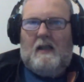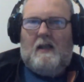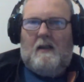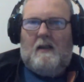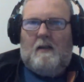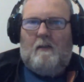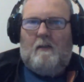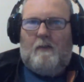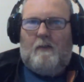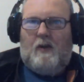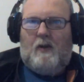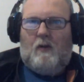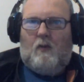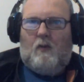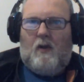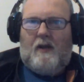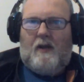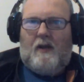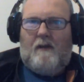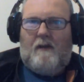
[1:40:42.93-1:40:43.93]
But
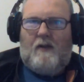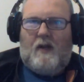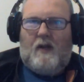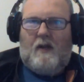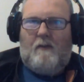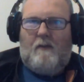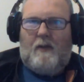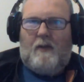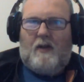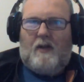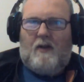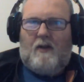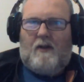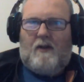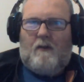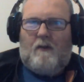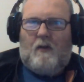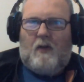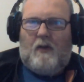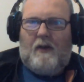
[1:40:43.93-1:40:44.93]
what they've done, because
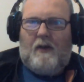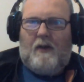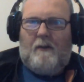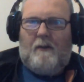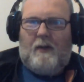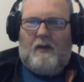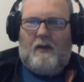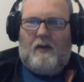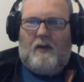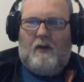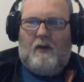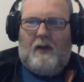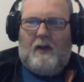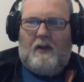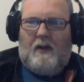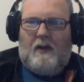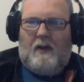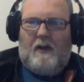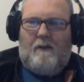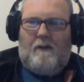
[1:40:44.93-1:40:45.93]
of what they've been
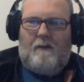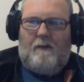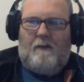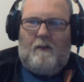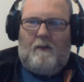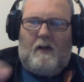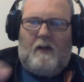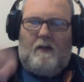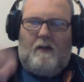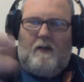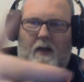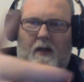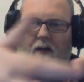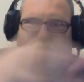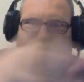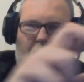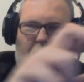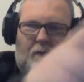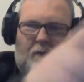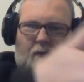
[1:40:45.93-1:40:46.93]
doing, they've
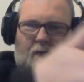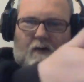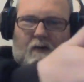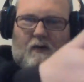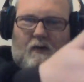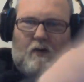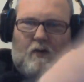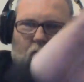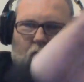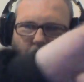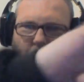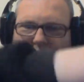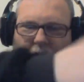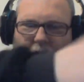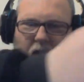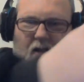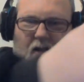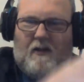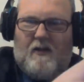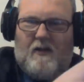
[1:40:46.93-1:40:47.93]

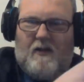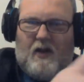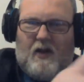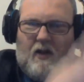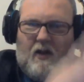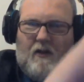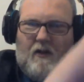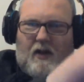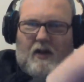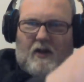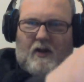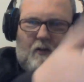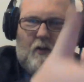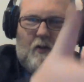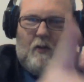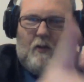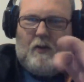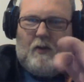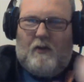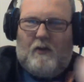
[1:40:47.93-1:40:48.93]
twisted and turned this
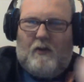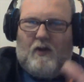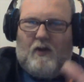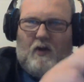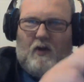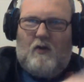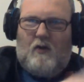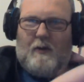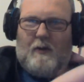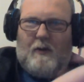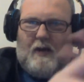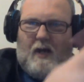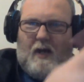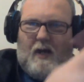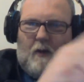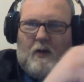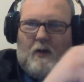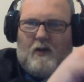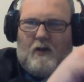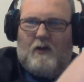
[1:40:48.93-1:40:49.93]
Rubik's Cube, and now
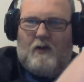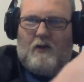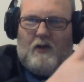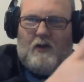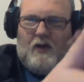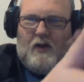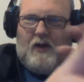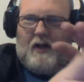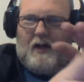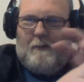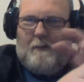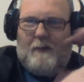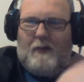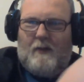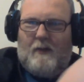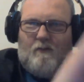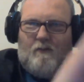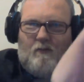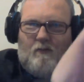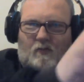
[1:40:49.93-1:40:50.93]
it's going to take
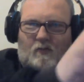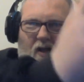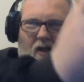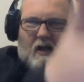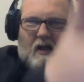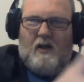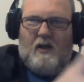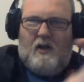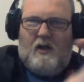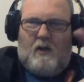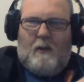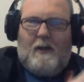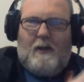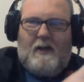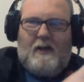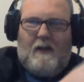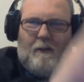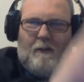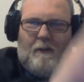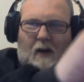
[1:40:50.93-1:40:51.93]
about
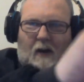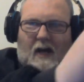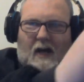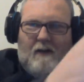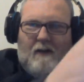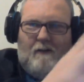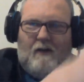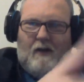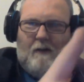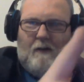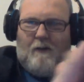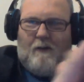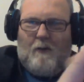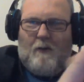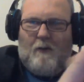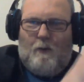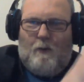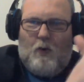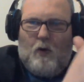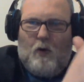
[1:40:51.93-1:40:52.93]
25
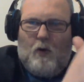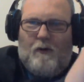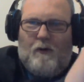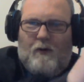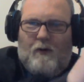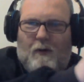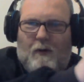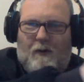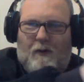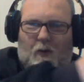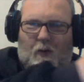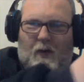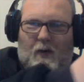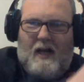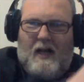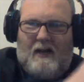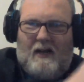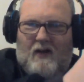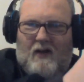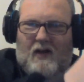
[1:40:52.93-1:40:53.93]
different moves before it
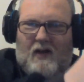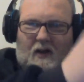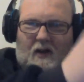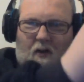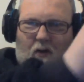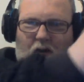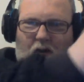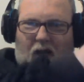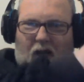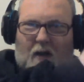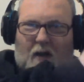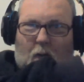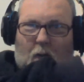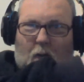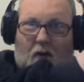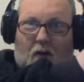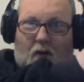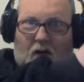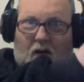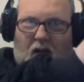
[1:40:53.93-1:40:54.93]
actually goes
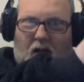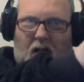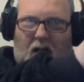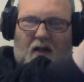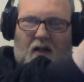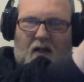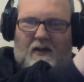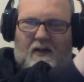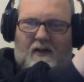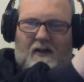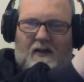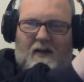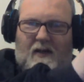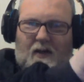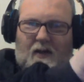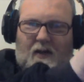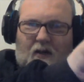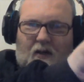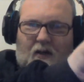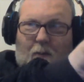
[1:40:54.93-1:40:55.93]
anywhere near
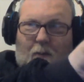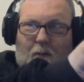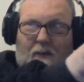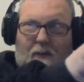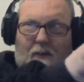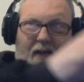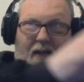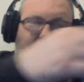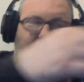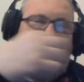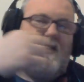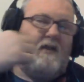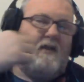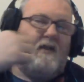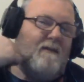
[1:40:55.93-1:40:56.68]
complete.